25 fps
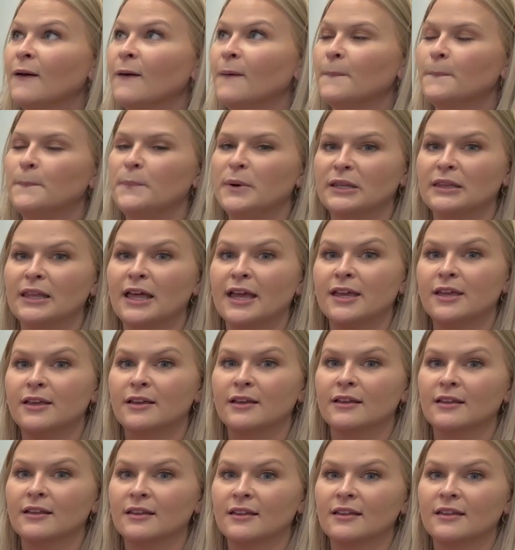but like,
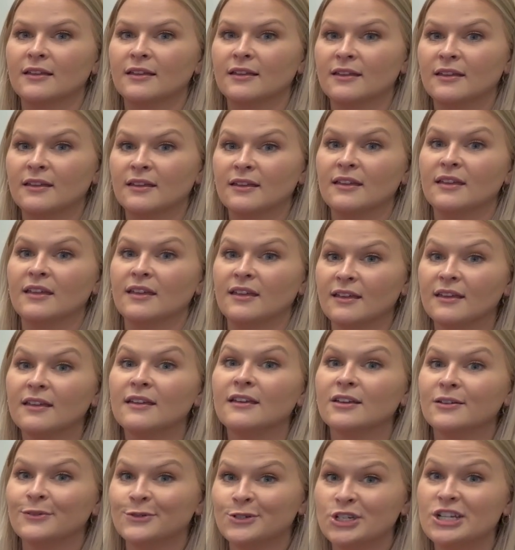
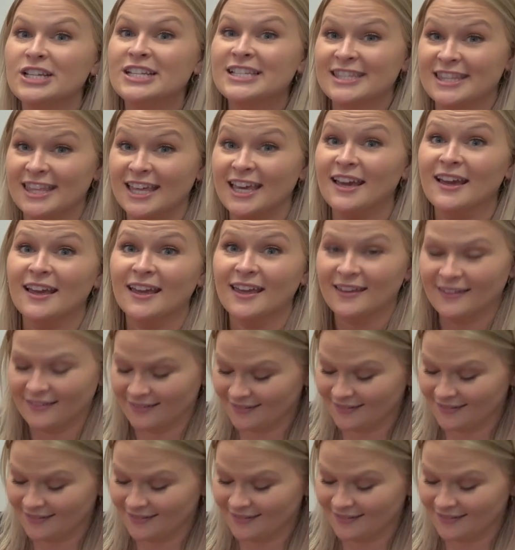she's thick.